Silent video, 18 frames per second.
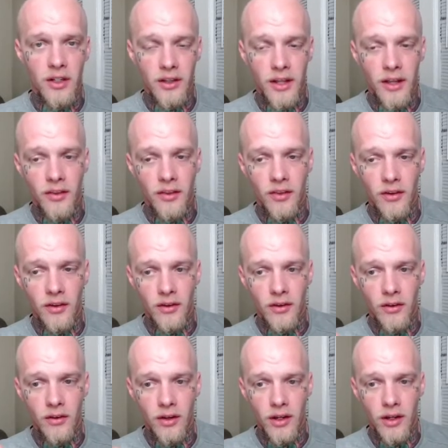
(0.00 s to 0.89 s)
that
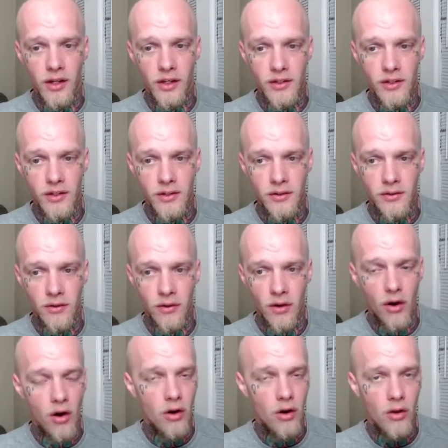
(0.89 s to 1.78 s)
is
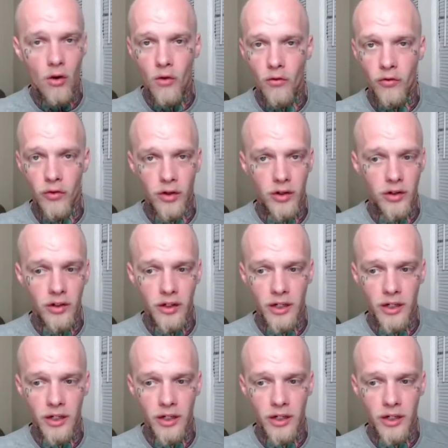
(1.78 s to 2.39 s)
all over in